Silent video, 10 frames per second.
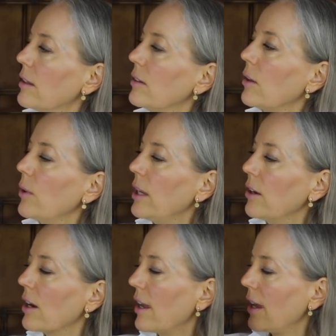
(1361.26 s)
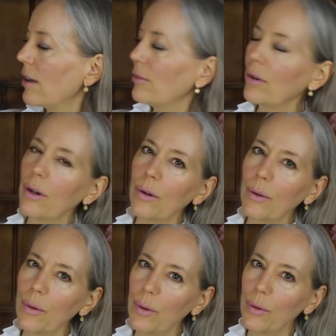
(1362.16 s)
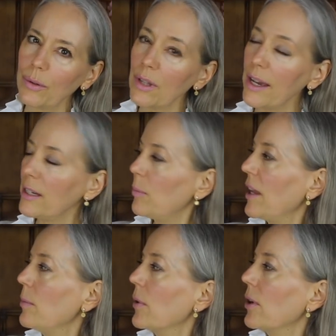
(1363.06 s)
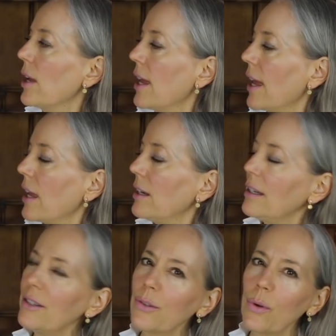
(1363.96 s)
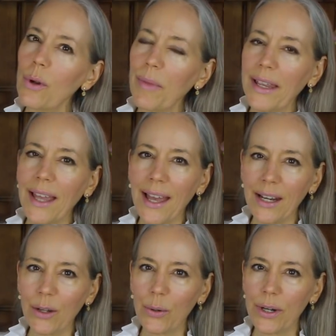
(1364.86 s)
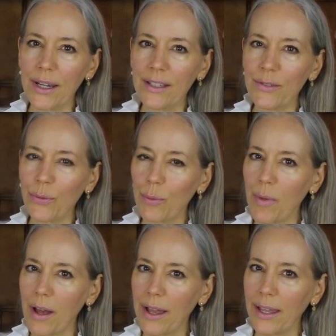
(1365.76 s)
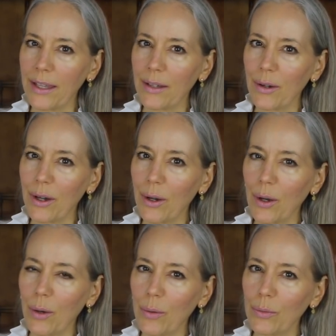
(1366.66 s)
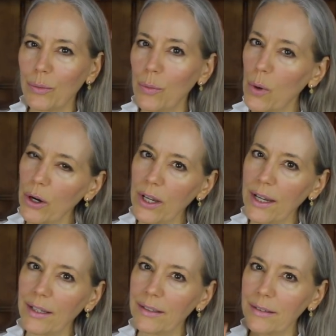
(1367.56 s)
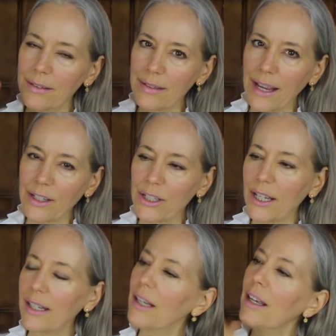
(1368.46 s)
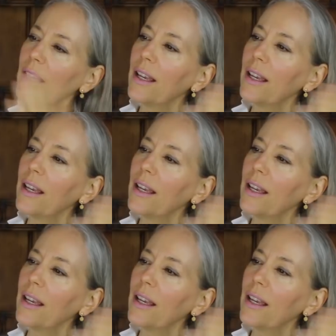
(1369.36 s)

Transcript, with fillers: So here I have lined paper, and these are all my categories for my working section.